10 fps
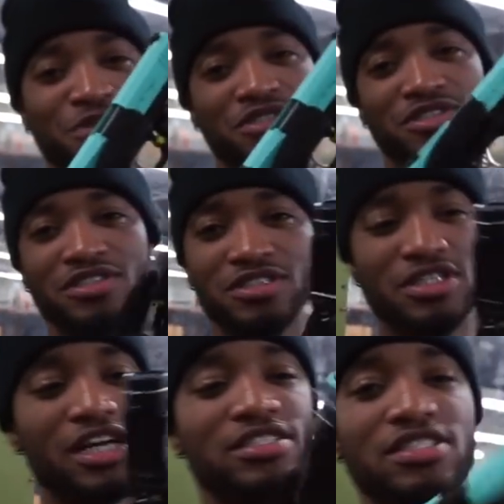pistol, you
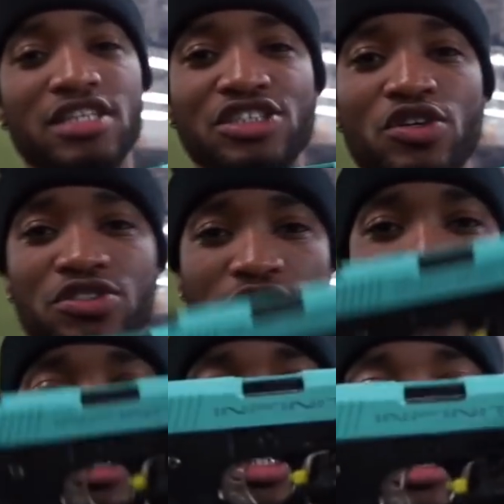guys see, I showed it to you
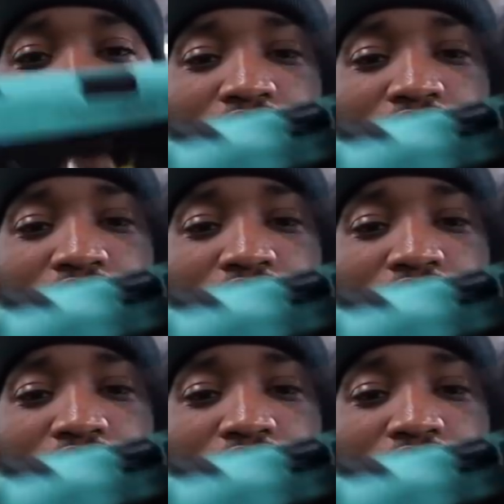earlier.